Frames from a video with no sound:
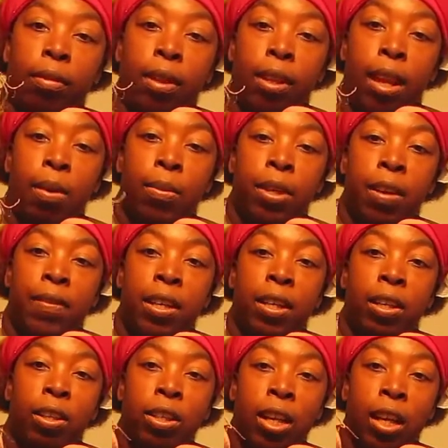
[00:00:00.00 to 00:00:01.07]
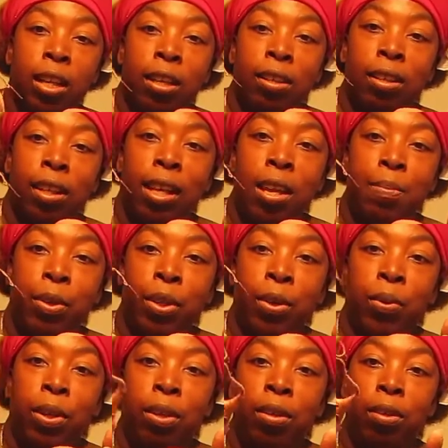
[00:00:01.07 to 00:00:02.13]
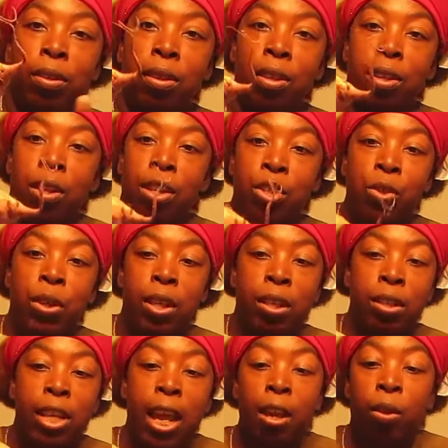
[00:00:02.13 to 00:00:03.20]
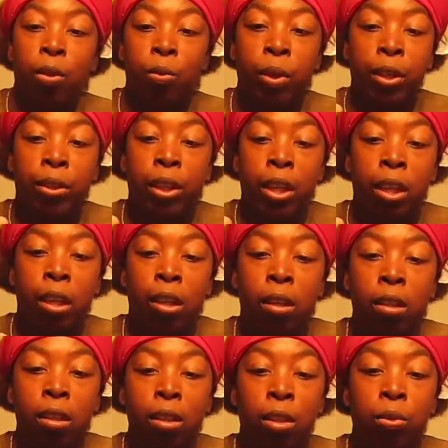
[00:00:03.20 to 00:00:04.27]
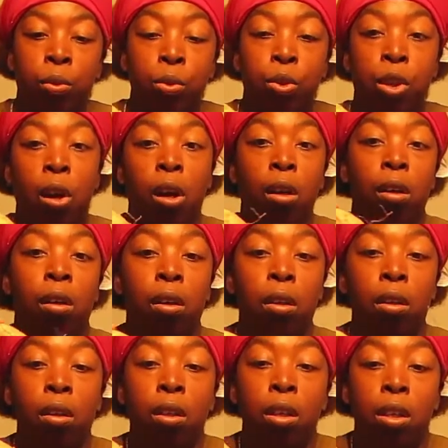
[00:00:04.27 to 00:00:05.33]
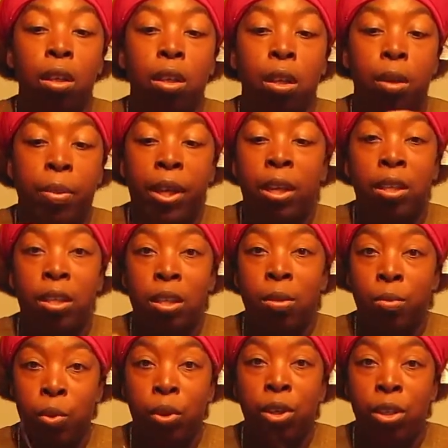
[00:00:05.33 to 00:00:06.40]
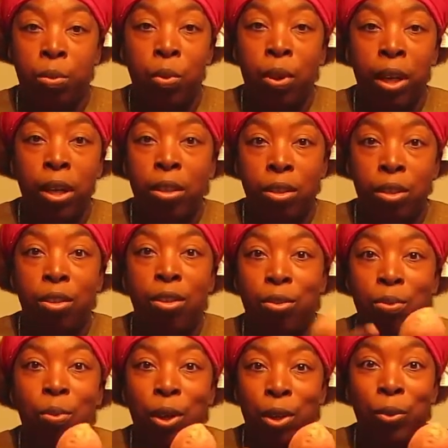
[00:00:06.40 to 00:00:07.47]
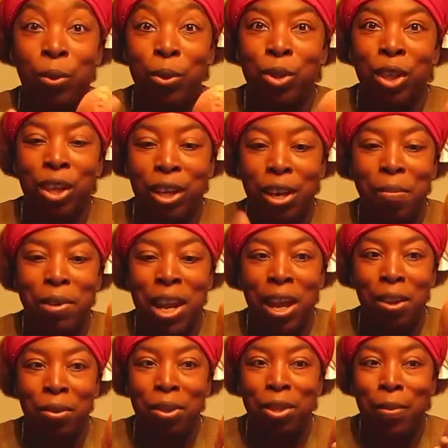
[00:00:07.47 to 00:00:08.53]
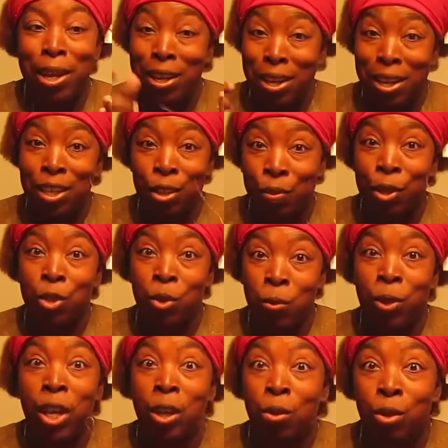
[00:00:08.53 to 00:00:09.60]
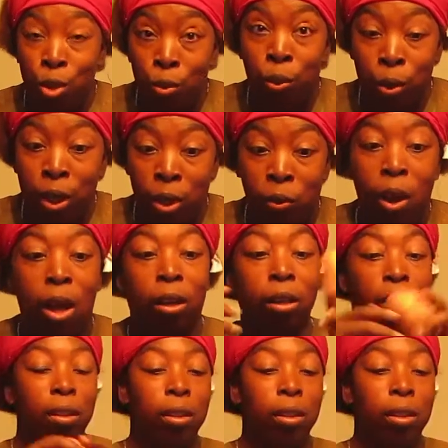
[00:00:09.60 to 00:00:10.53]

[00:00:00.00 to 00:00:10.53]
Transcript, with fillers: That one definitely looks like a keeper though, huh? Because you can tell where the roots are, because it's important to point it where the roots are going to come down to make it easy for your sweet potato to root in the water.